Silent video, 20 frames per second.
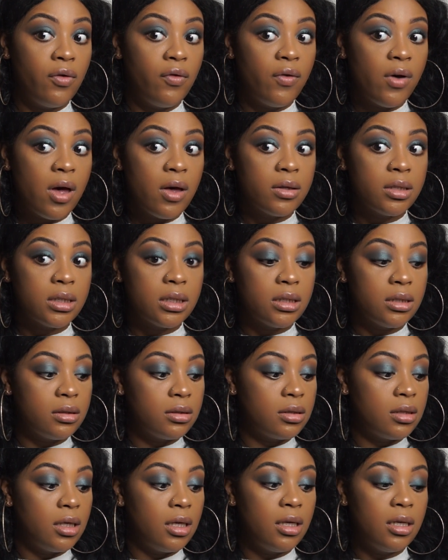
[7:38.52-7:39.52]

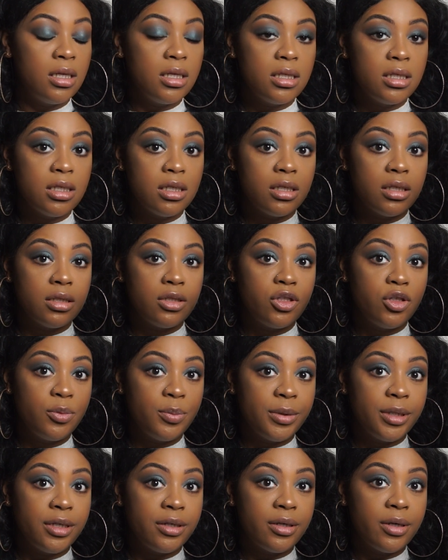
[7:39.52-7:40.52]
Flossie's, and it's a
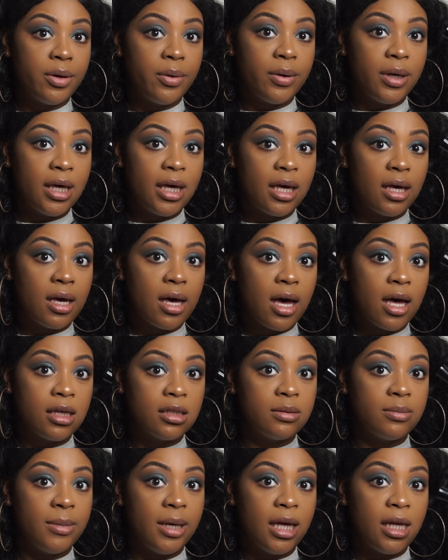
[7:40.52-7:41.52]
Superhero It
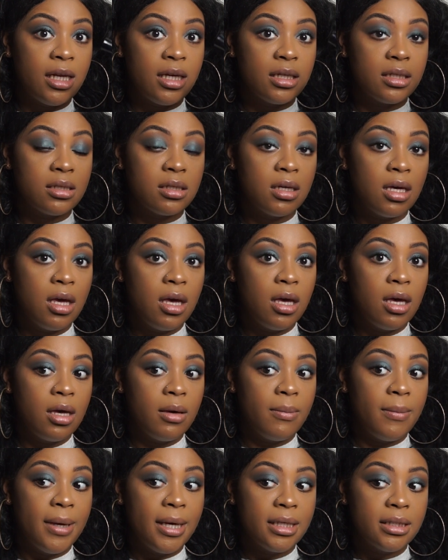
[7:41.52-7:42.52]
Cosmetics
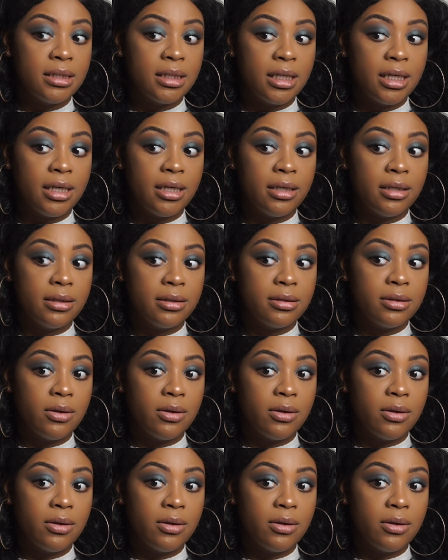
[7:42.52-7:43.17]
mascara.